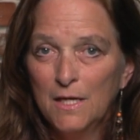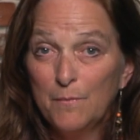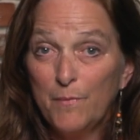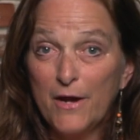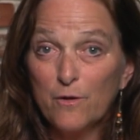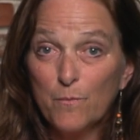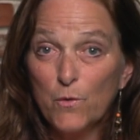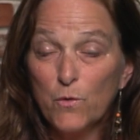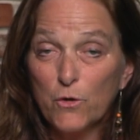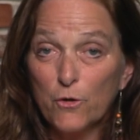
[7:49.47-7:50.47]
Buyer
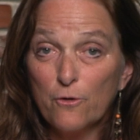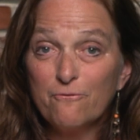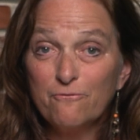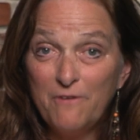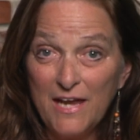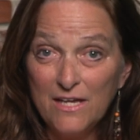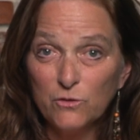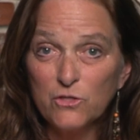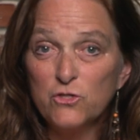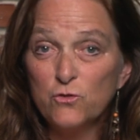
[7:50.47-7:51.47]
broker
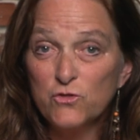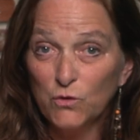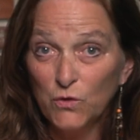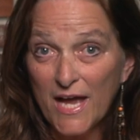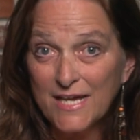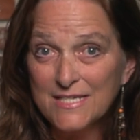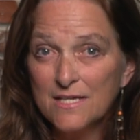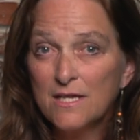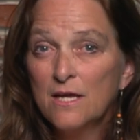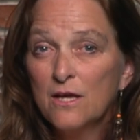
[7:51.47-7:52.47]
failed to select
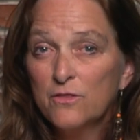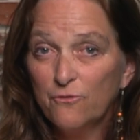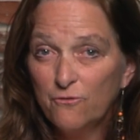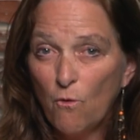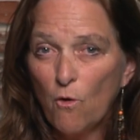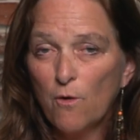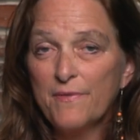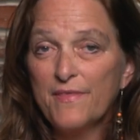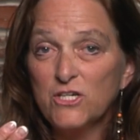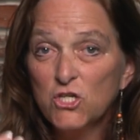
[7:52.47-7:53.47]
the form
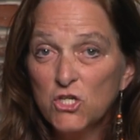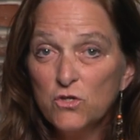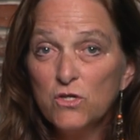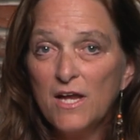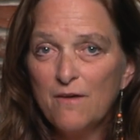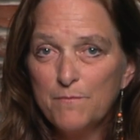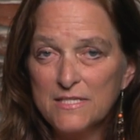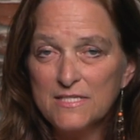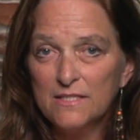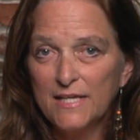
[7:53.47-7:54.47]
that should have been
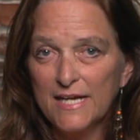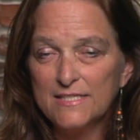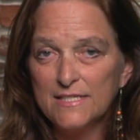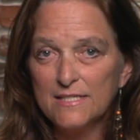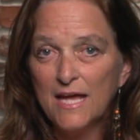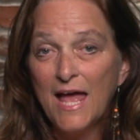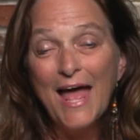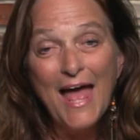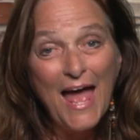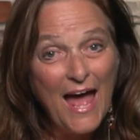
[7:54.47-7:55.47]
selected
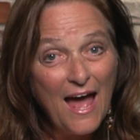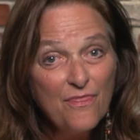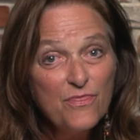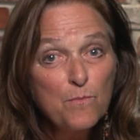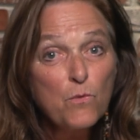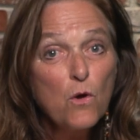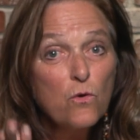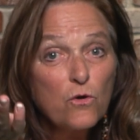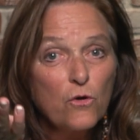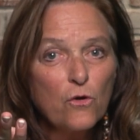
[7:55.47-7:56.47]
had the
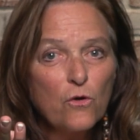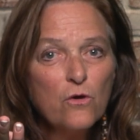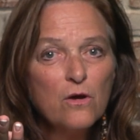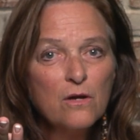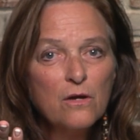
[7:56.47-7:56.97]
broker